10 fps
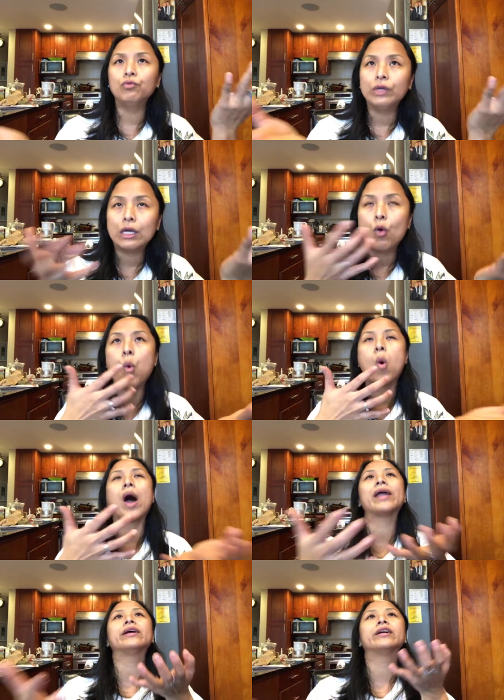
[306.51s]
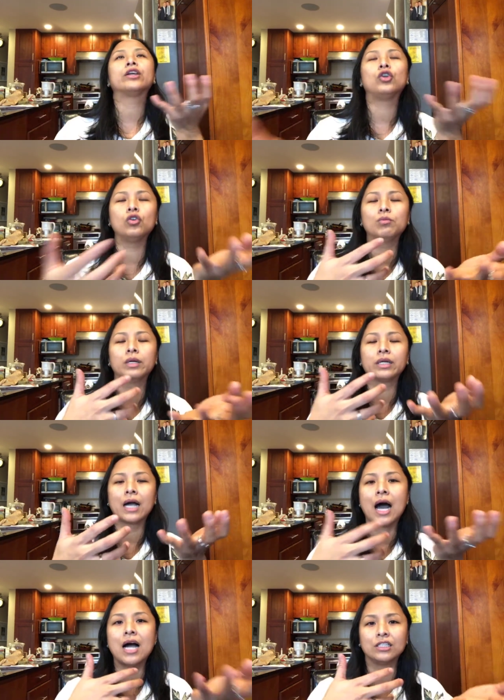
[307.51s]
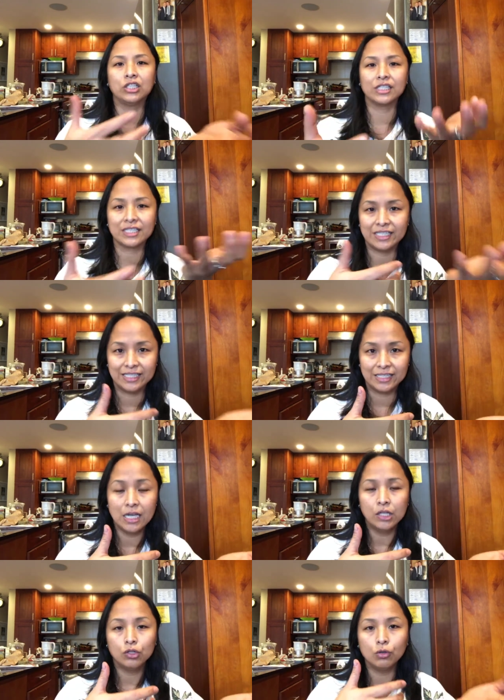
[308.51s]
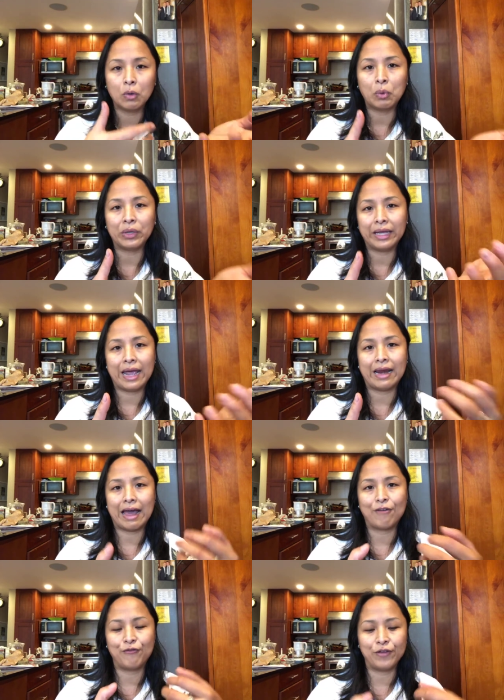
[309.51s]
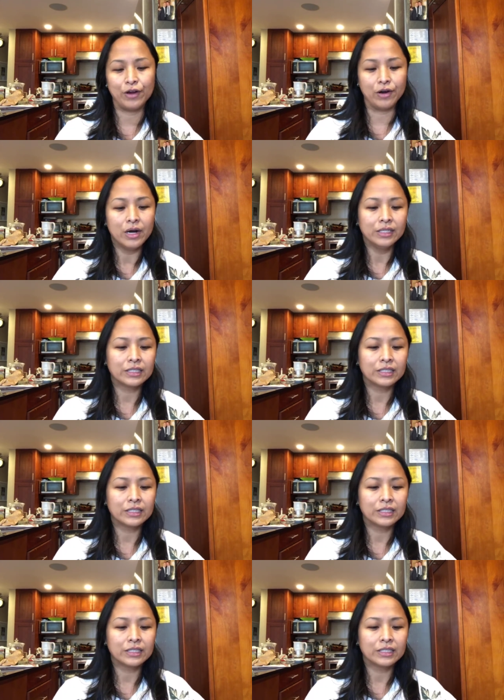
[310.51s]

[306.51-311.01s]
require human consciousness to create that fear.